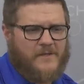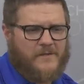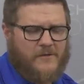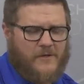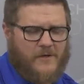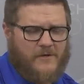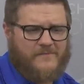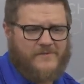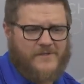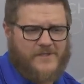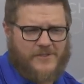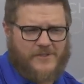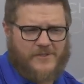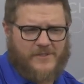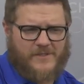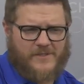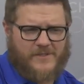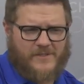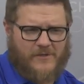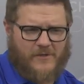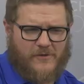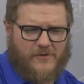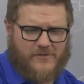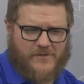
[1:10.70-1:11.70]
Low vision
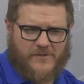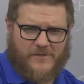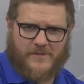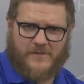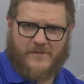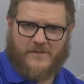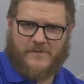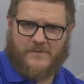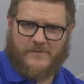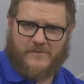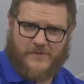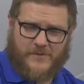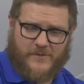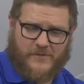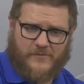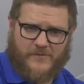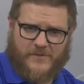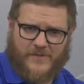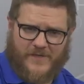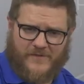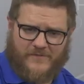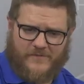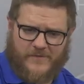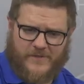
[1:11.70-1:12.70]
is largely a legal
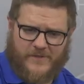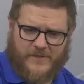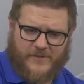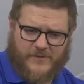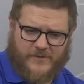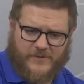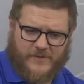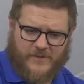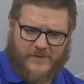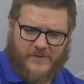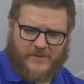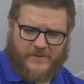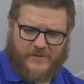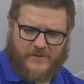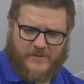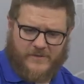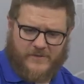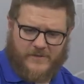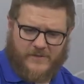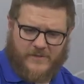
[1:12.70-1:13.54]
definition,